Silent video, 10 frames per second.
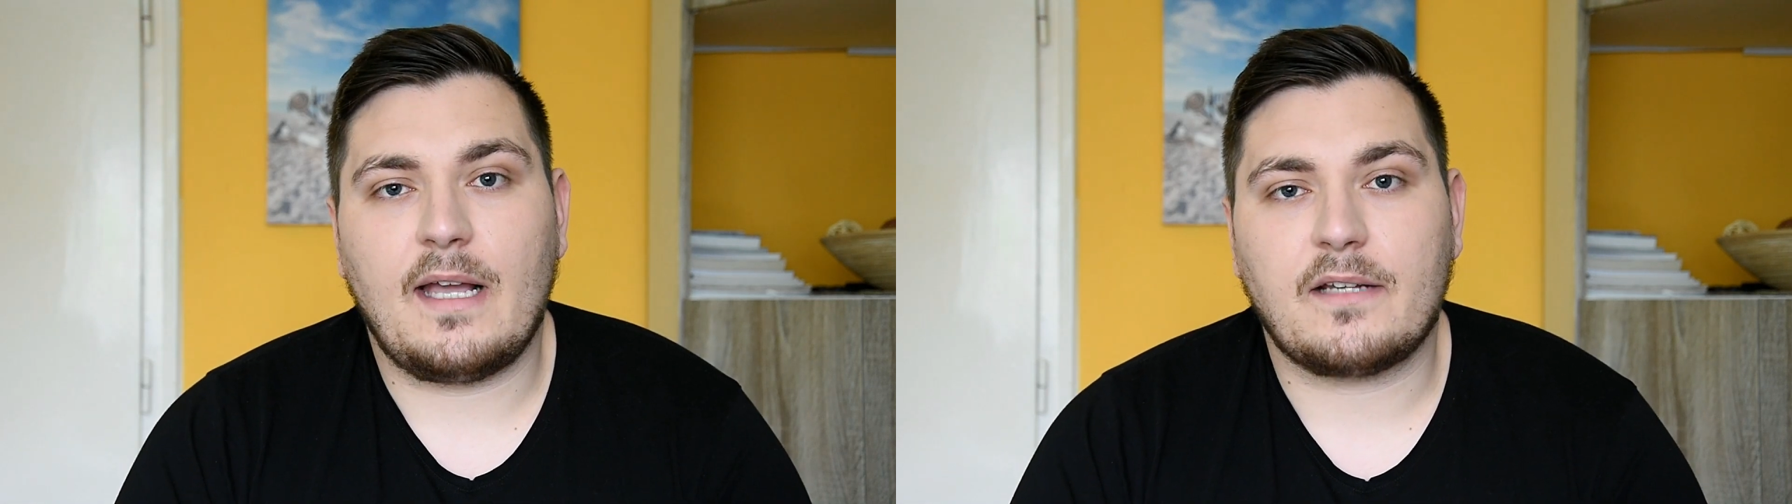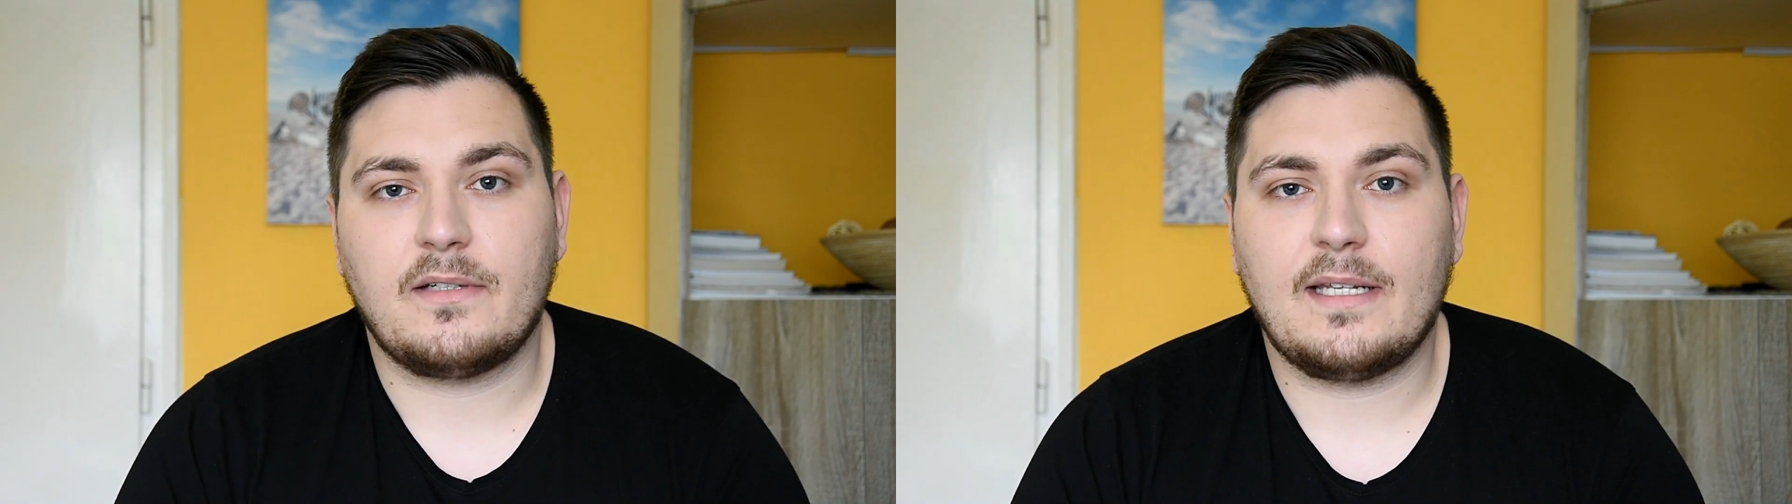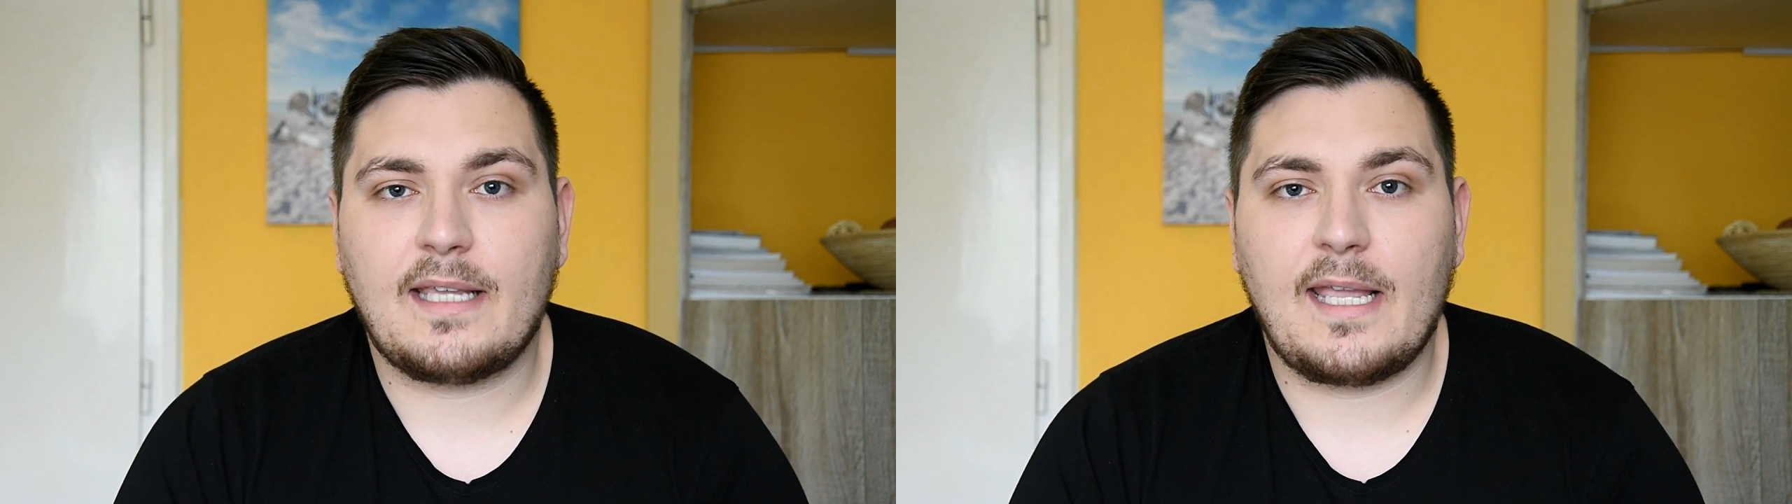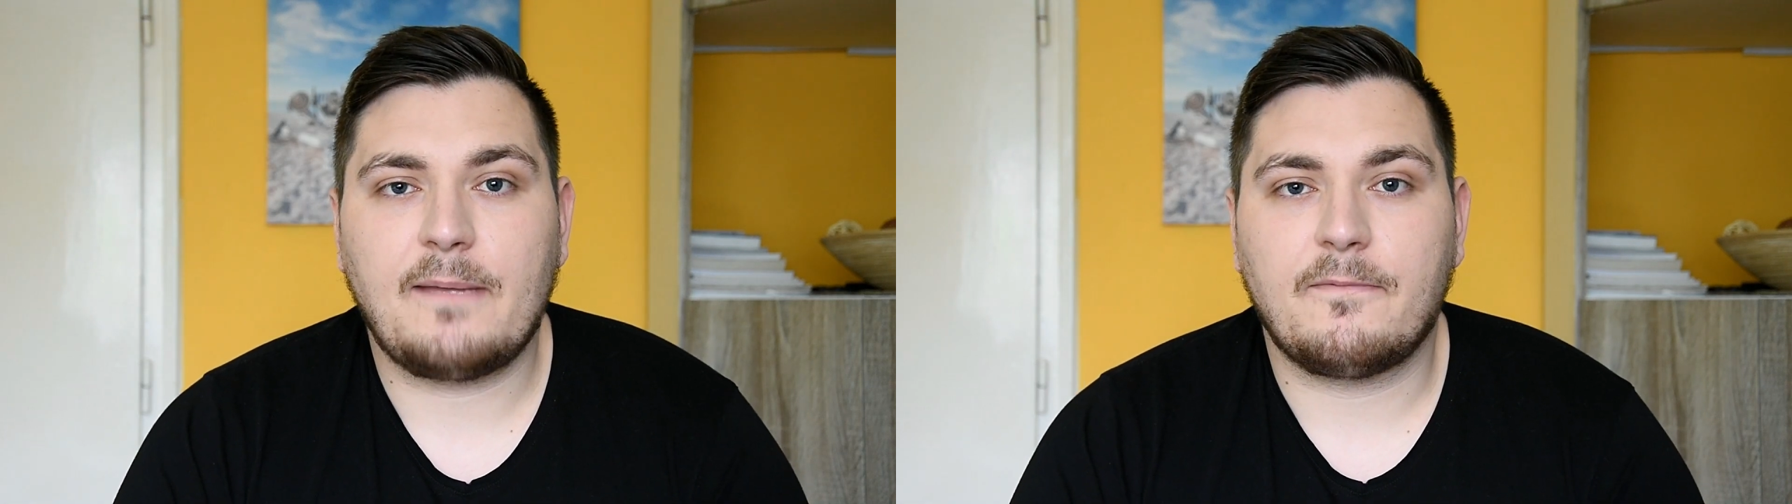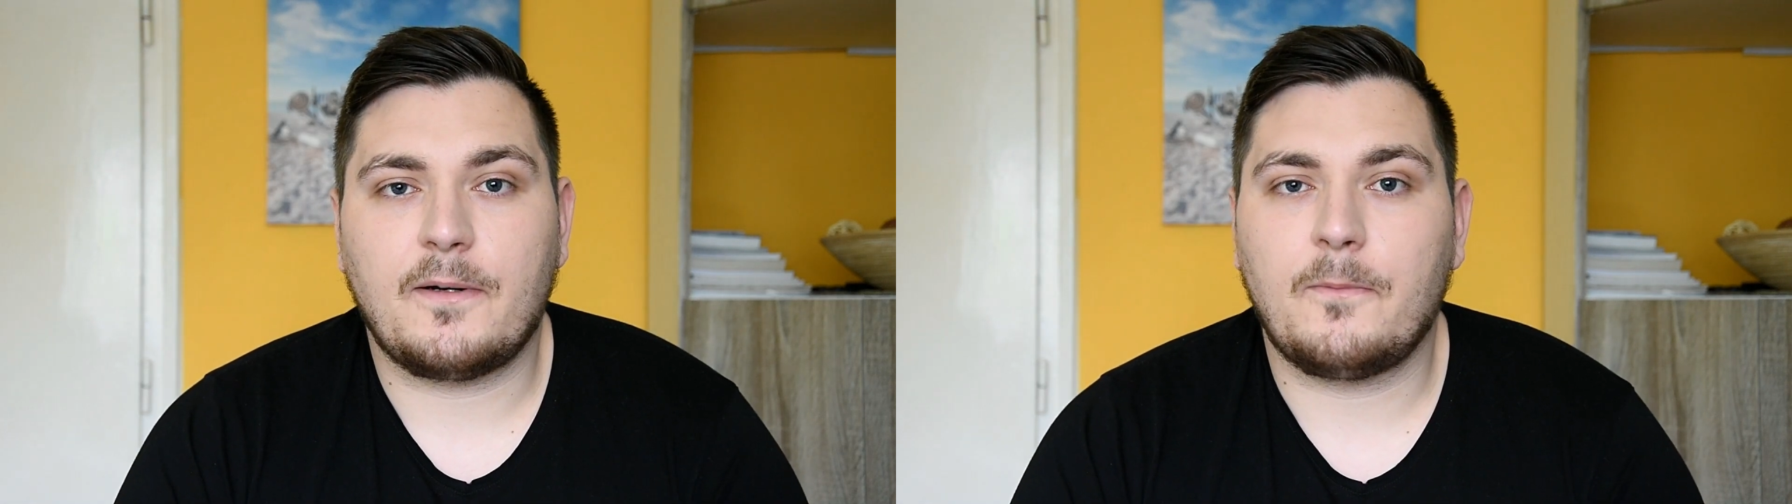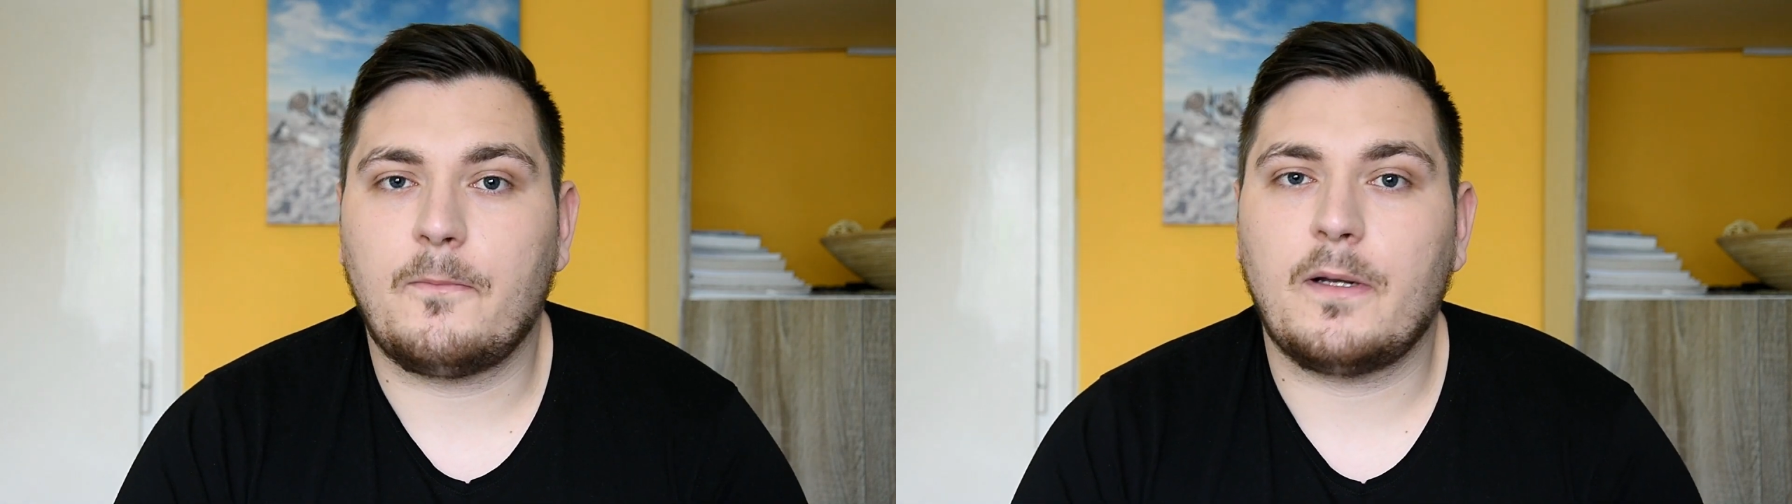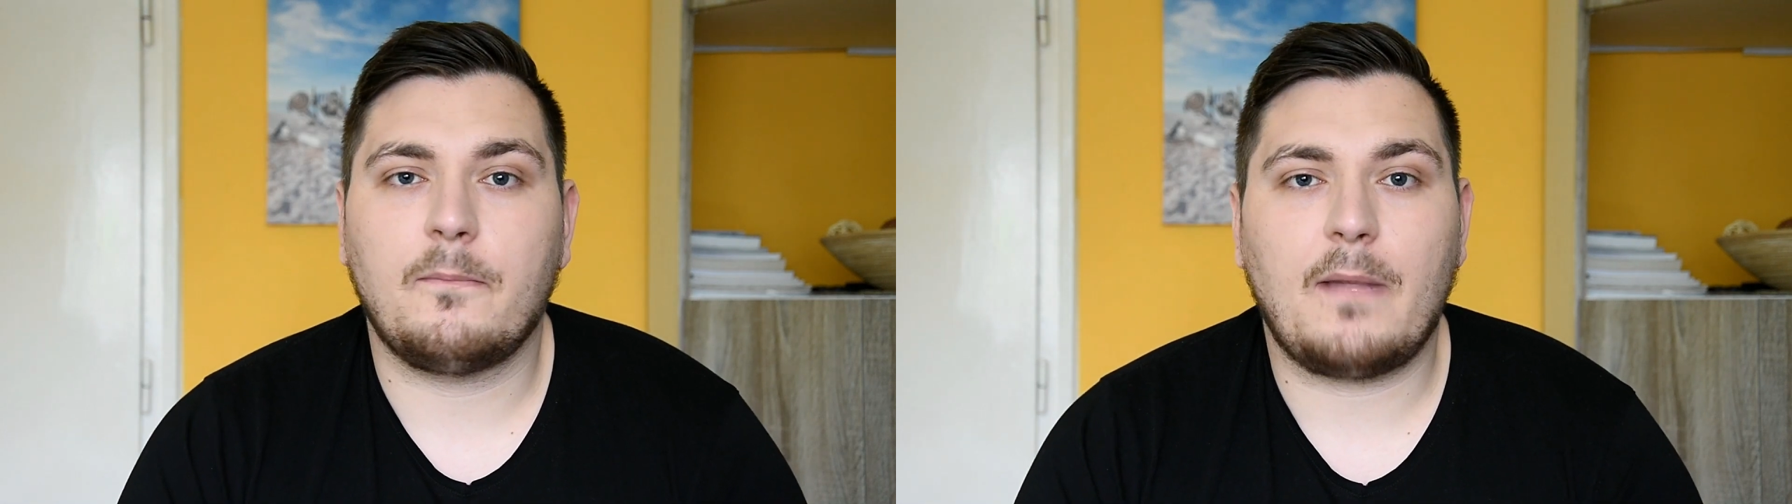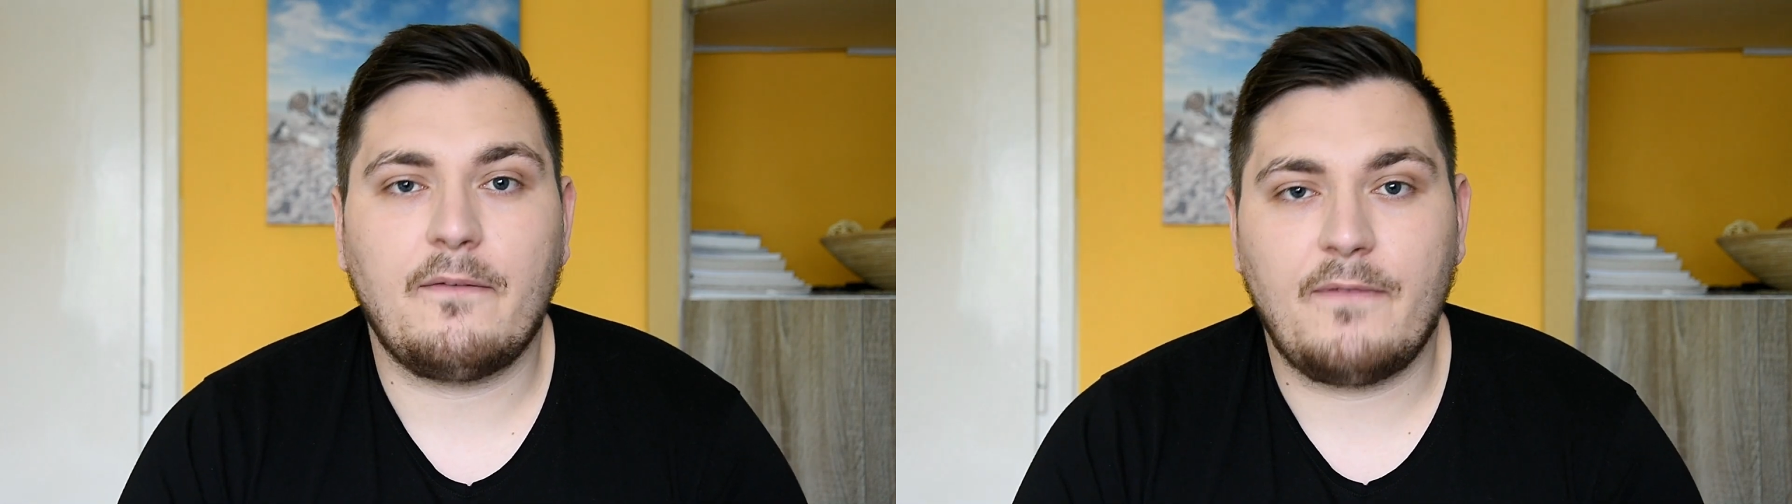actually came from one
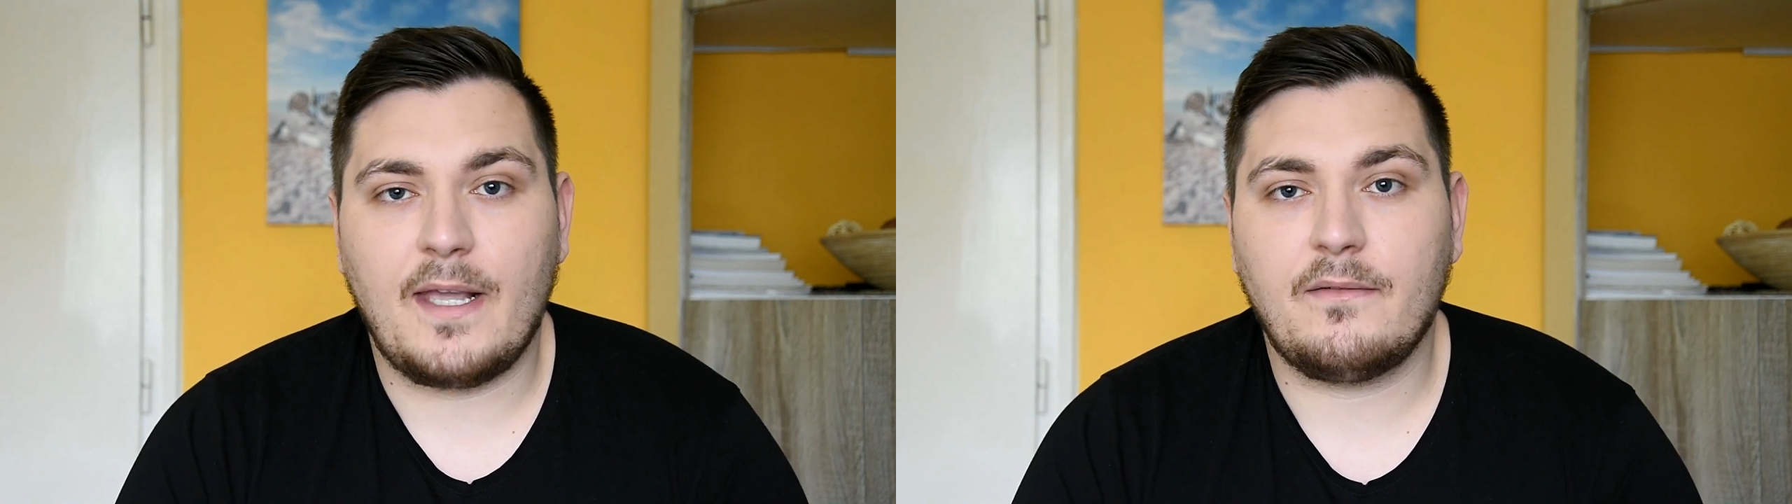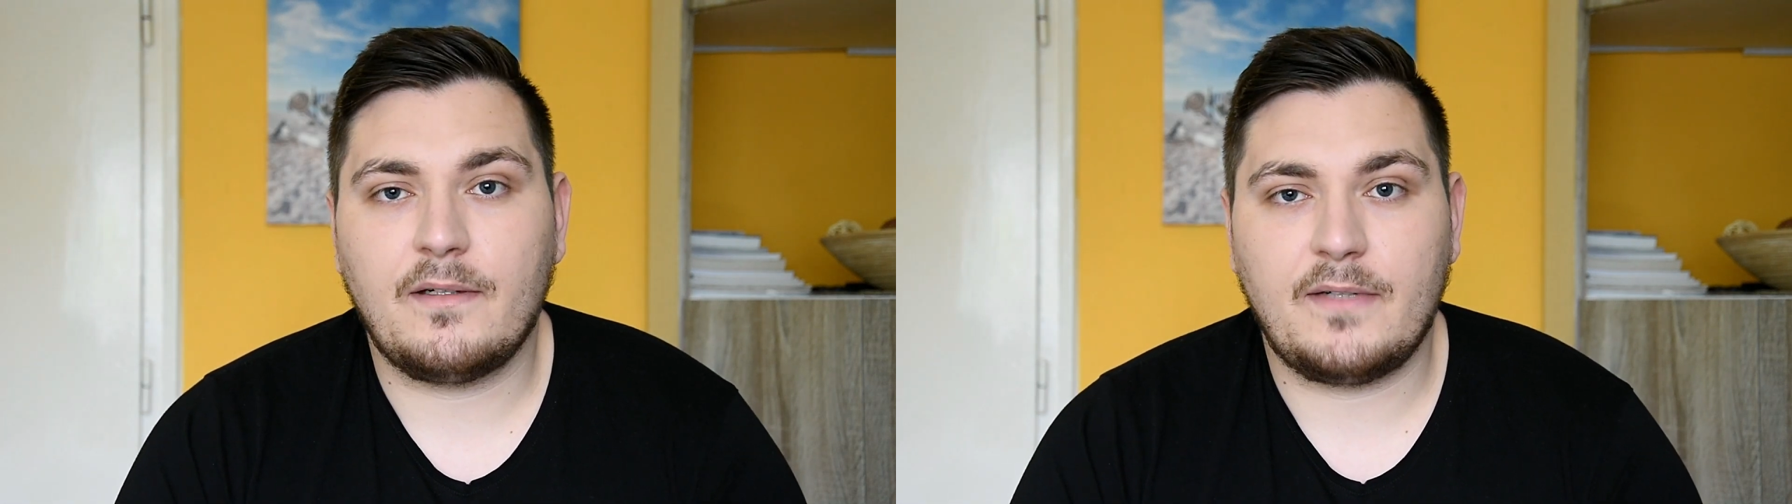of my very